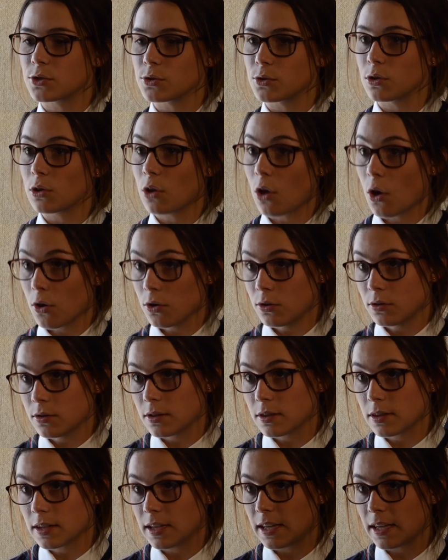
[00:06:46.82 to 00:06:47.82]
learn
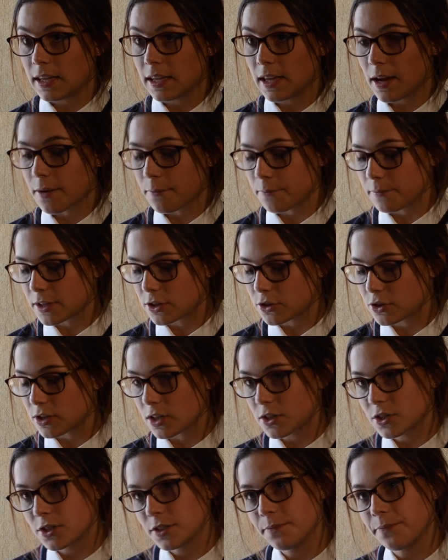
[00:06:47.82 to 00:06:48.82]
the
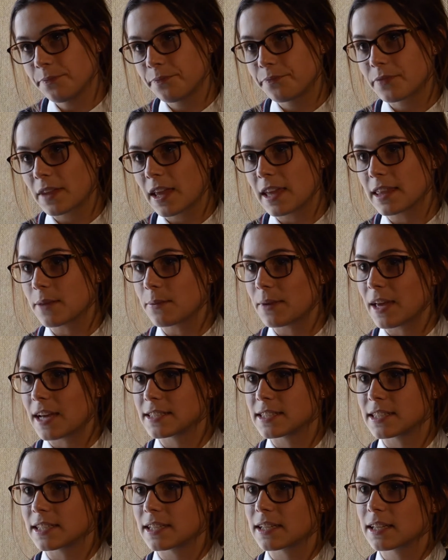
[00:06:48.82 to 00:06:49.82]
introduction, and then we had
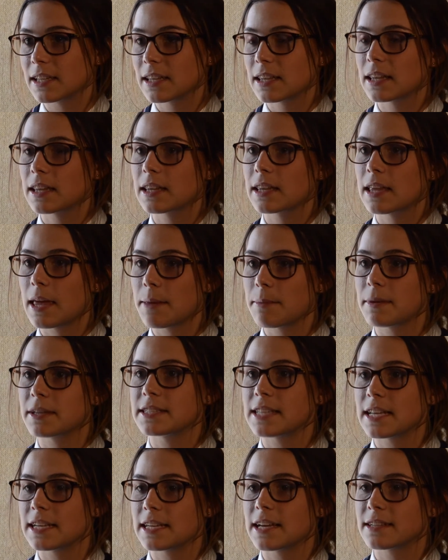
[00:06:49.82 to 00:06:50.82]
to keep
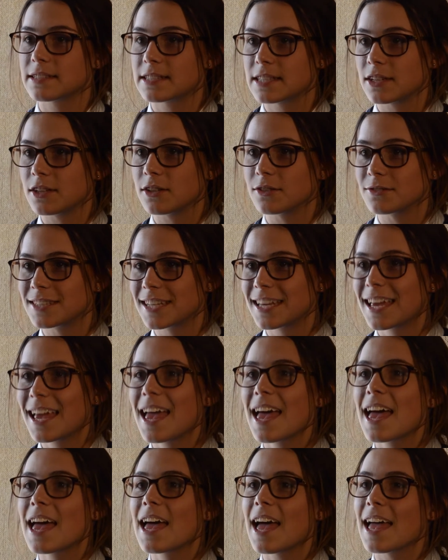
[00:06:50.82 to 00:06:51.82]
extending ourselves
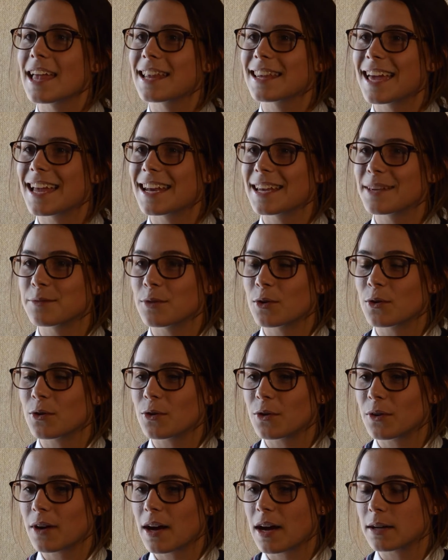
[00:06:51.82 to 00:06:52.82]
and getting
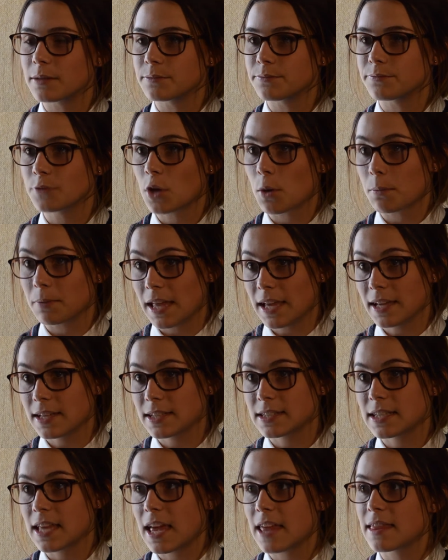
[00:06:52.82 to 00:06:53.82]
more complex.
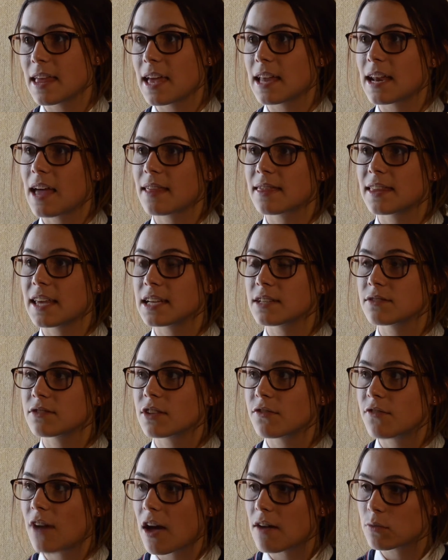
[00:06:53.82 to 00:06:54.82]
And then at the end of the
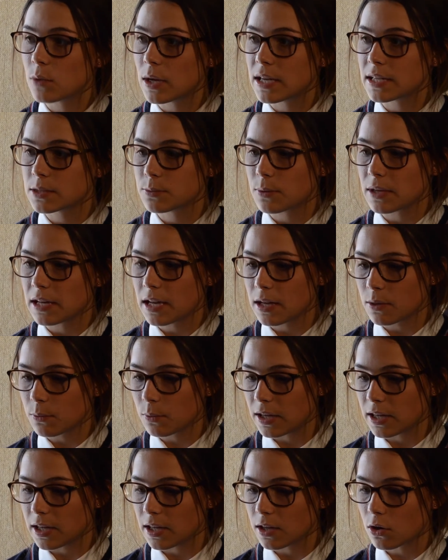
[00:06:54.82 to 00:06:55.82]
5 weeks, when
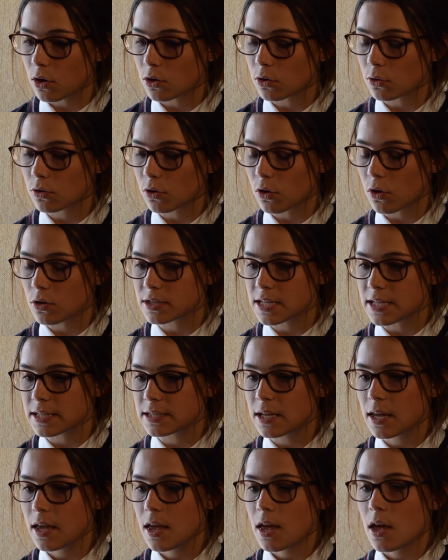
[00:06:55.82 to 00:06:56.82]
we got all the content,
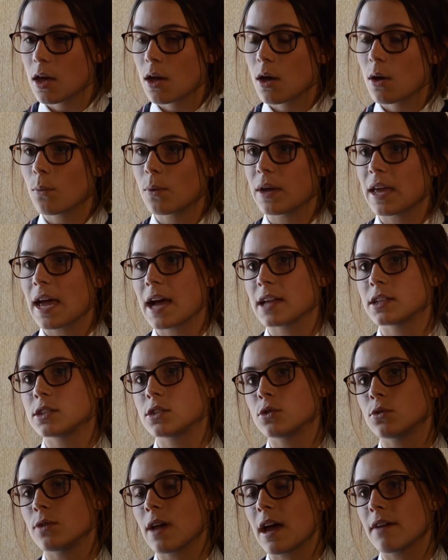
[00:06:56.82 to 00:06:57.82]
we had
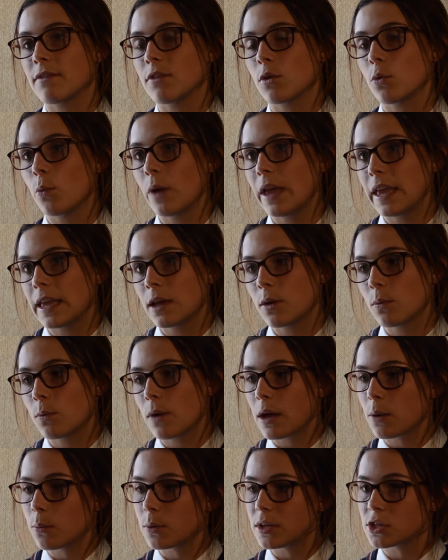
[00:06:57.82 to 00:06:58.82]
to have a week
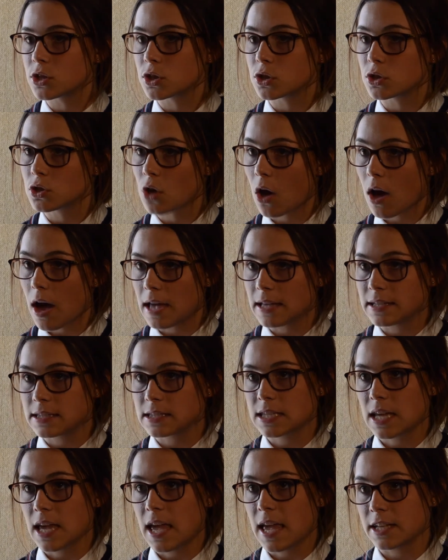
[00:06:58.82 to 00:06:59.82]
where we designed
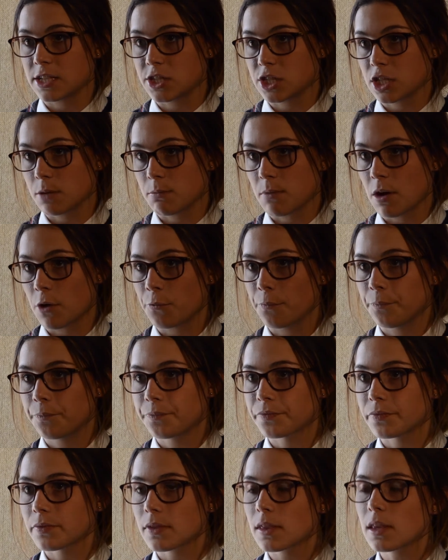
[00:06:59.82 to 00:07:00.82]
HTML.
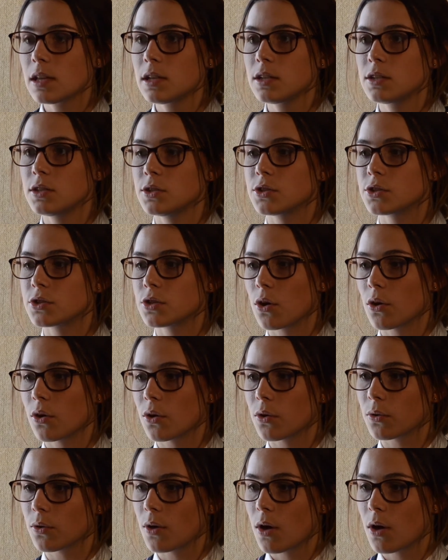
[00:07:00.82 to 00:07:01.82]

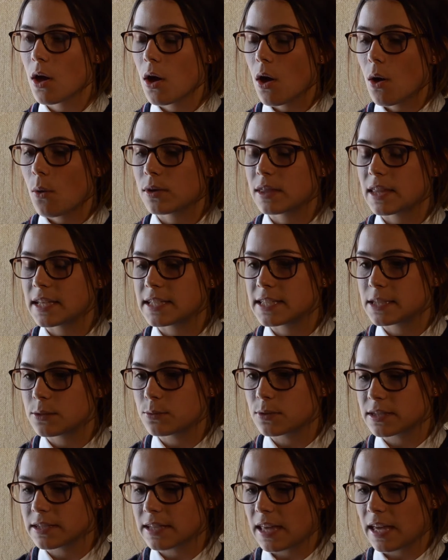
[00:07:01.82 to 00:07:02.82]
So what they did
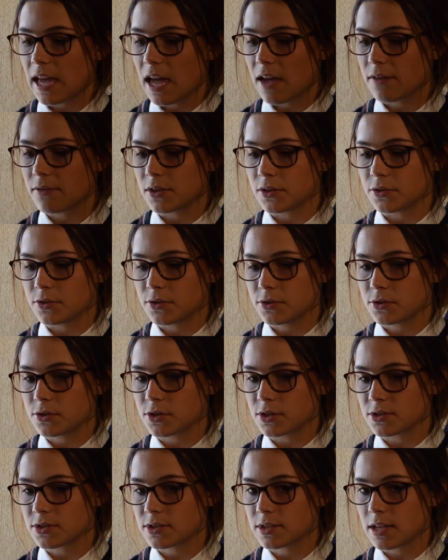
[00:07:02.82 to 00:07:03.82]
was they gave us
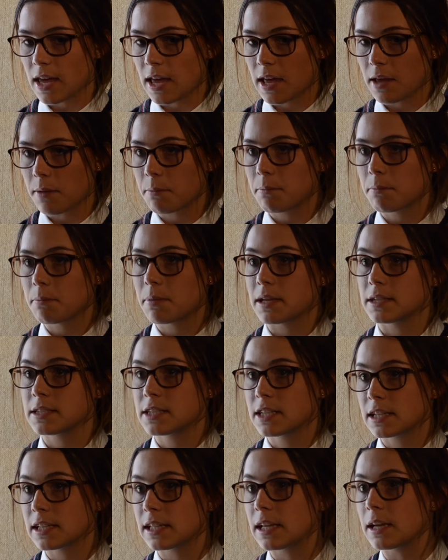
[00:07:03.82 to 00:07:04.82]
just
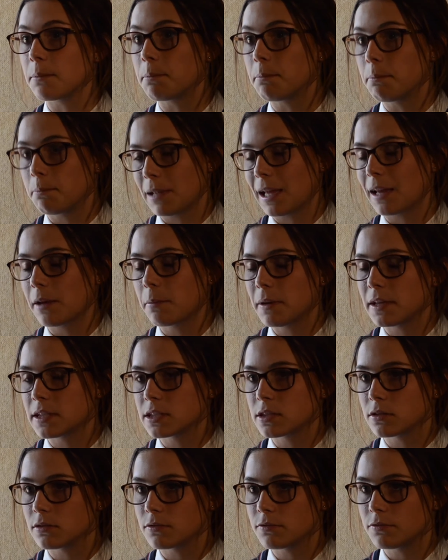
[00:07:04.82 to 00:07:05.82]
basically a blank
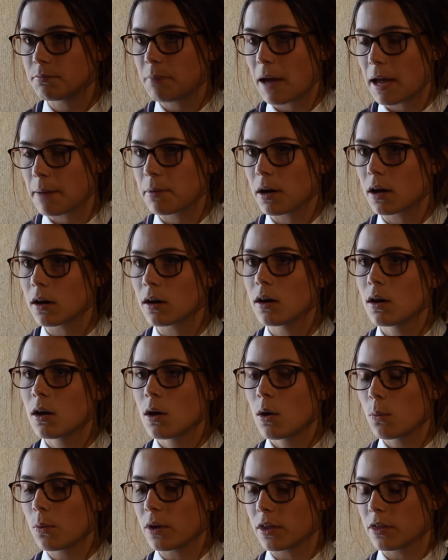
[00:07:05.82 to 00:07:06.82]
piece of paper
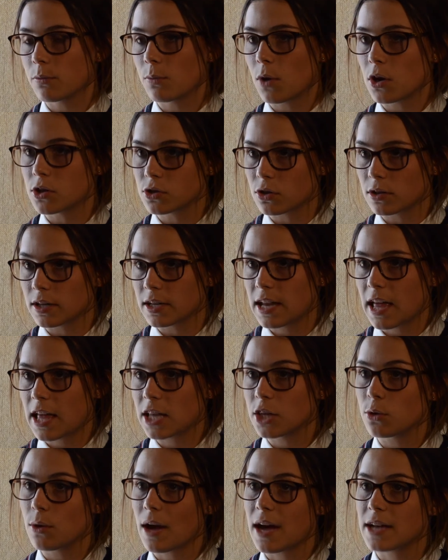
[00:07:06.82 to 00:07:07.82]
with words on it,
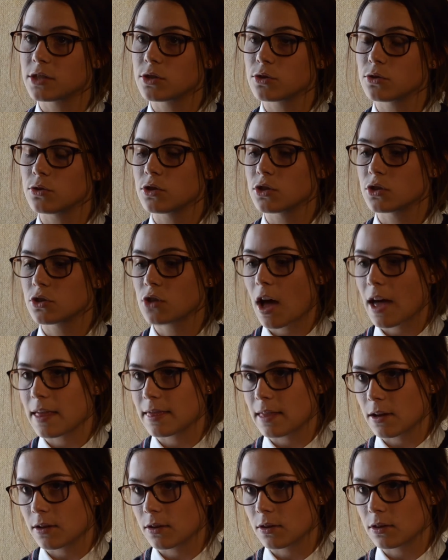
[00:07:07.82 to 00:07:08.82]
and you had to design
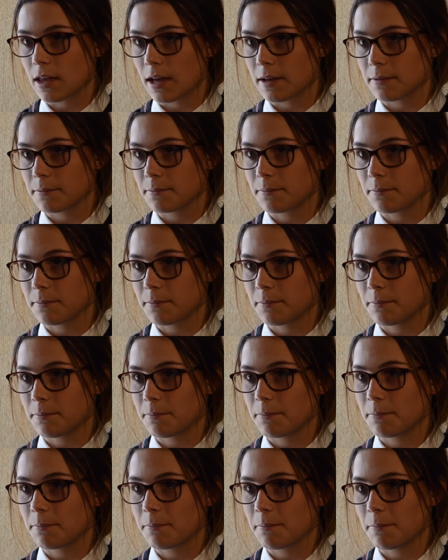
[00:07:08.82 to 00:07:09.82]
that
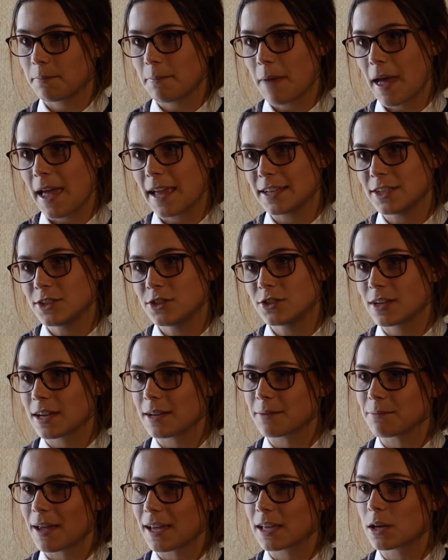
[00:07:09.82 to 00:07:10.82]
page
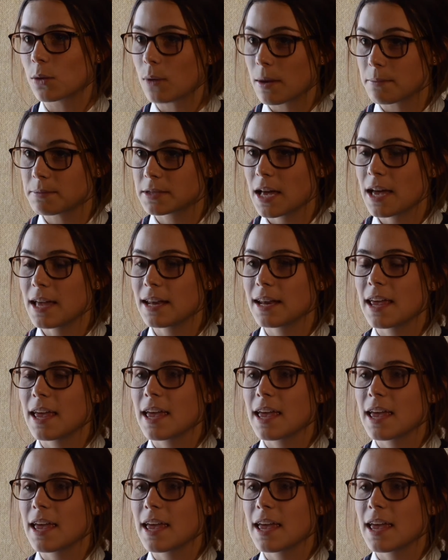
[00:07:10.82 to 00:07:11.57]
and make it a website